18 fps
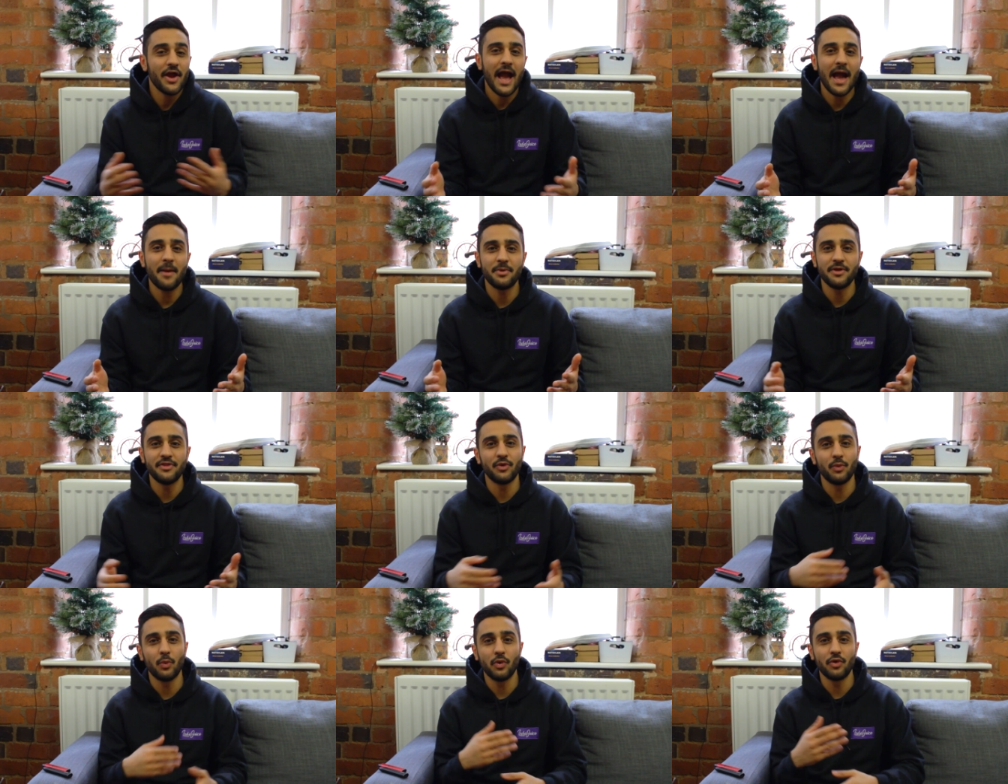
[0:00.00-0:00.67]
happy
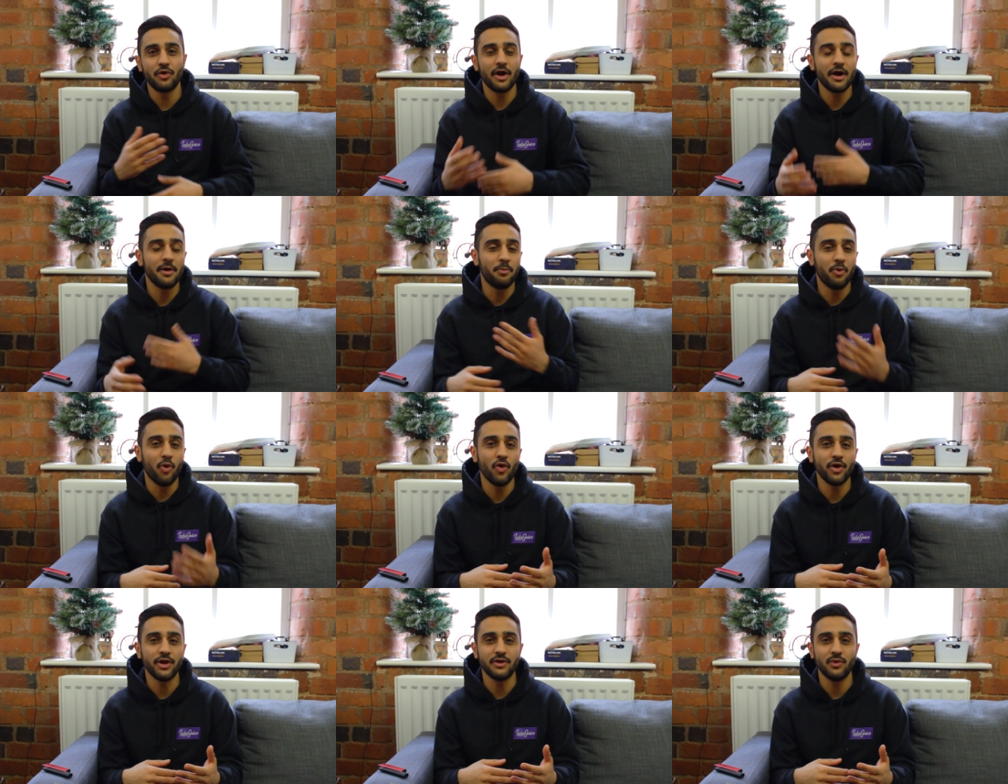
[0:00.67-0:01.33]
that we're at a
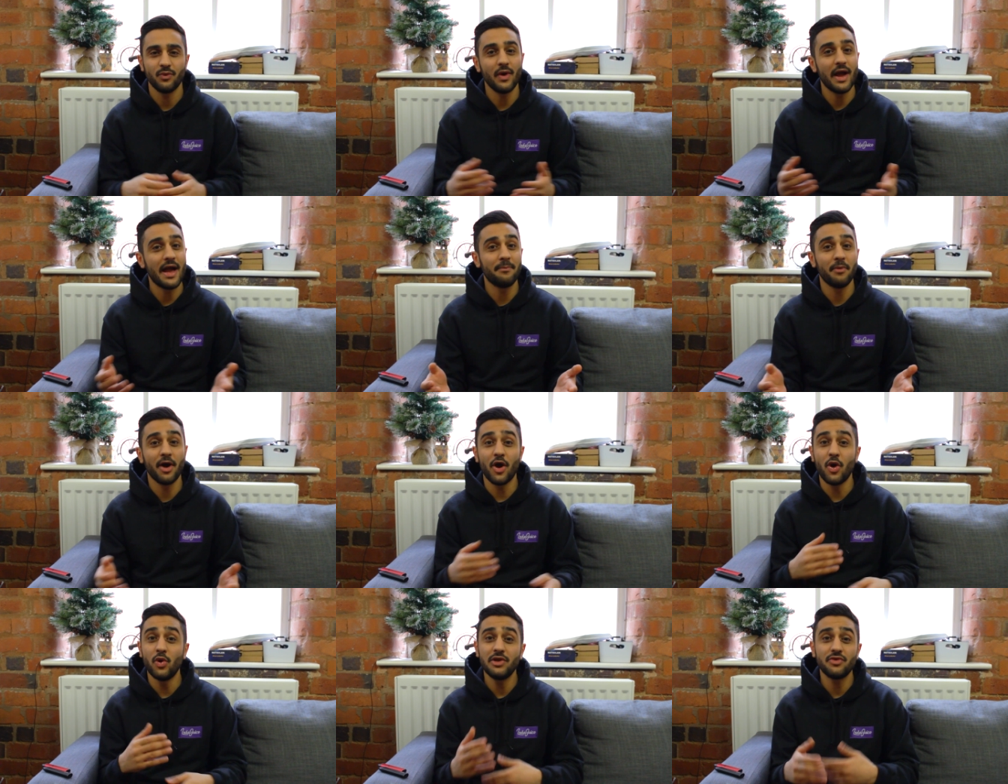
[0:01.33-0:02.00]
point where my
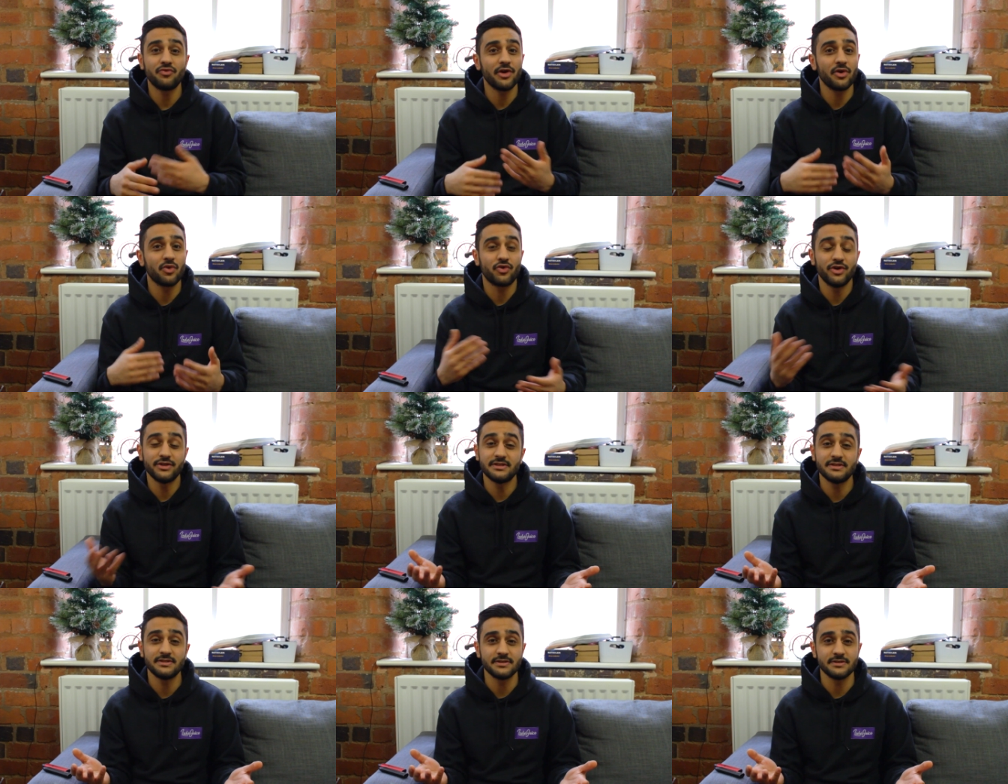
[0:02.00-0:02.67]
only real
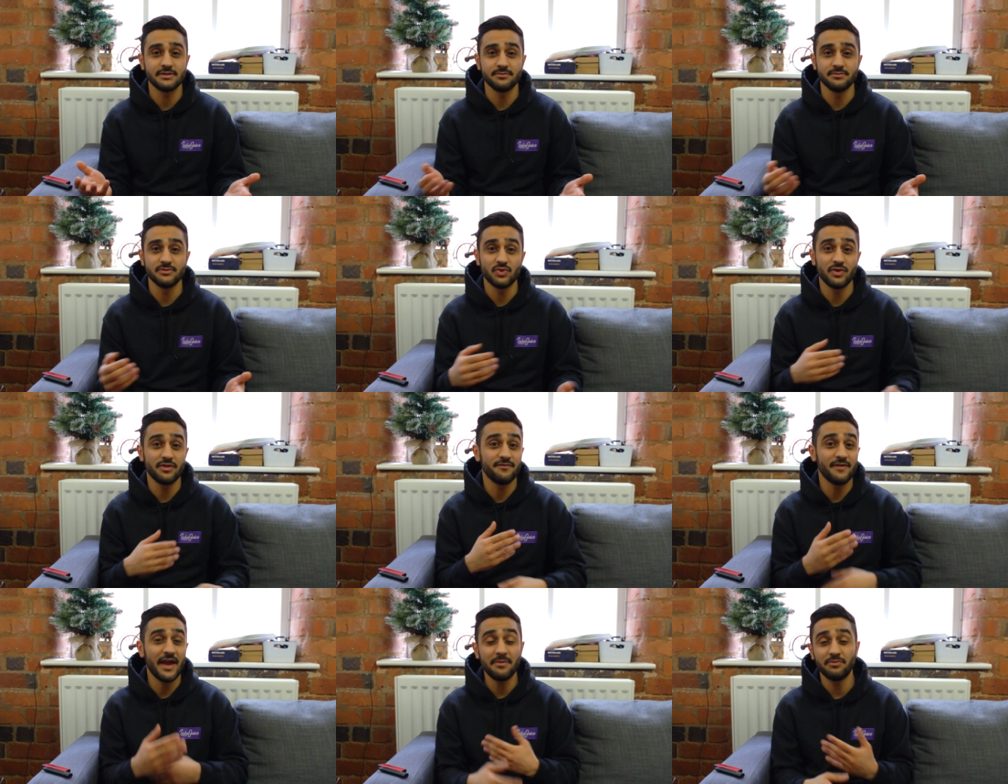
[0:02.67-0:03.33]
criticisms with the
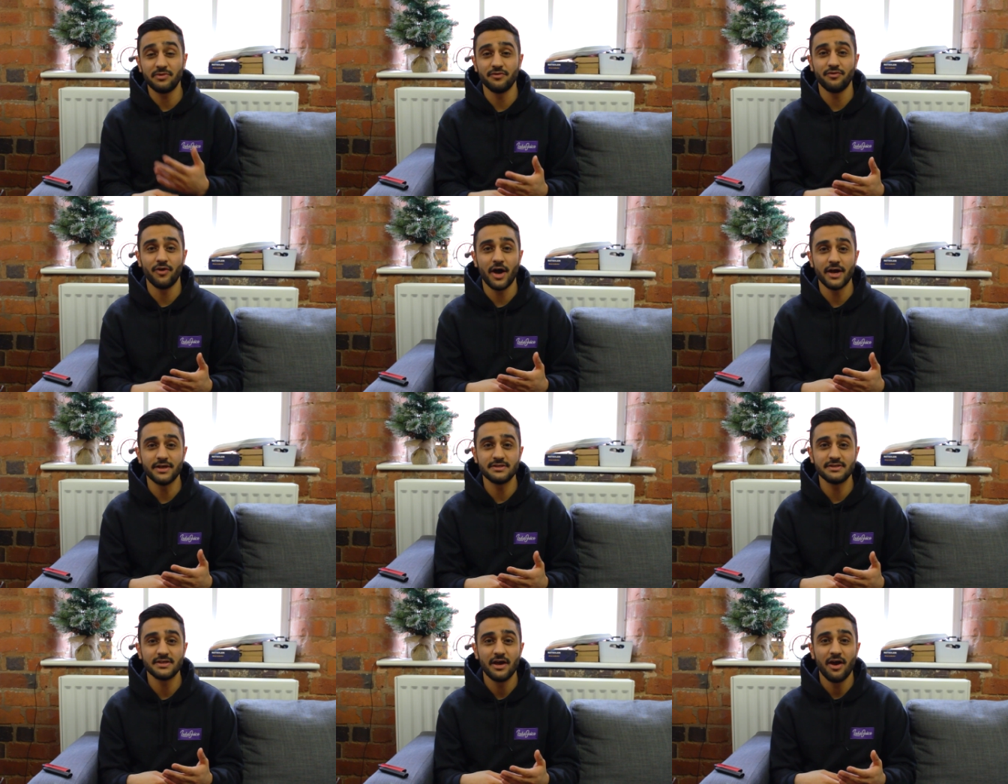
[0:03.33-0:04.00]
vape
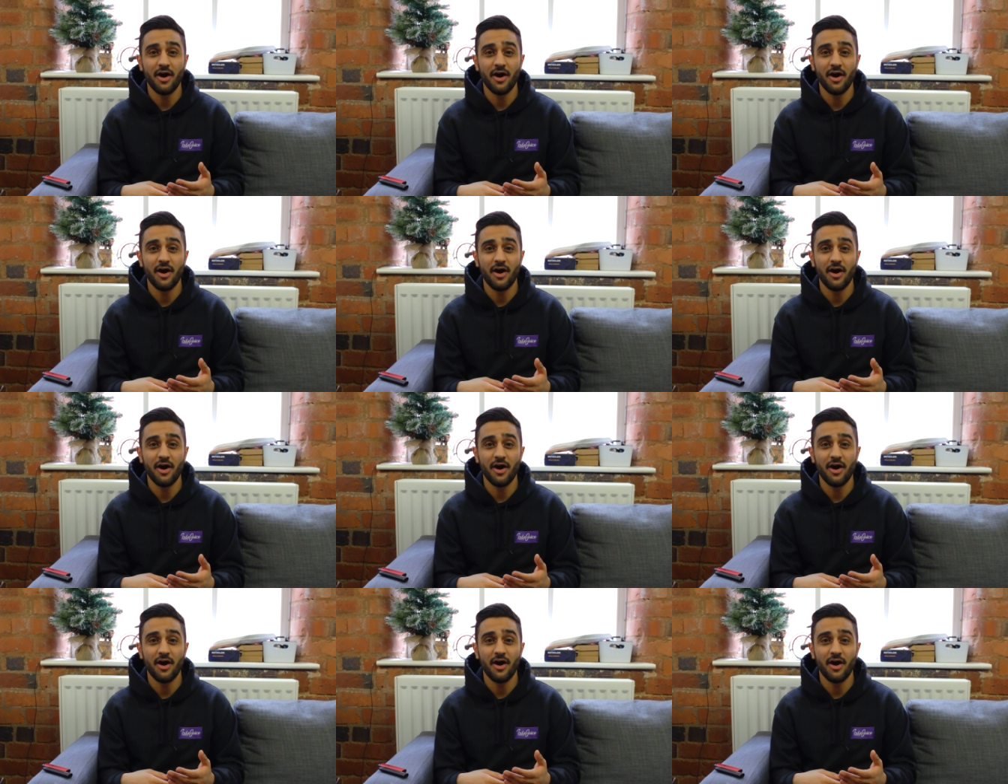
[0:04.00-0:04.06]
device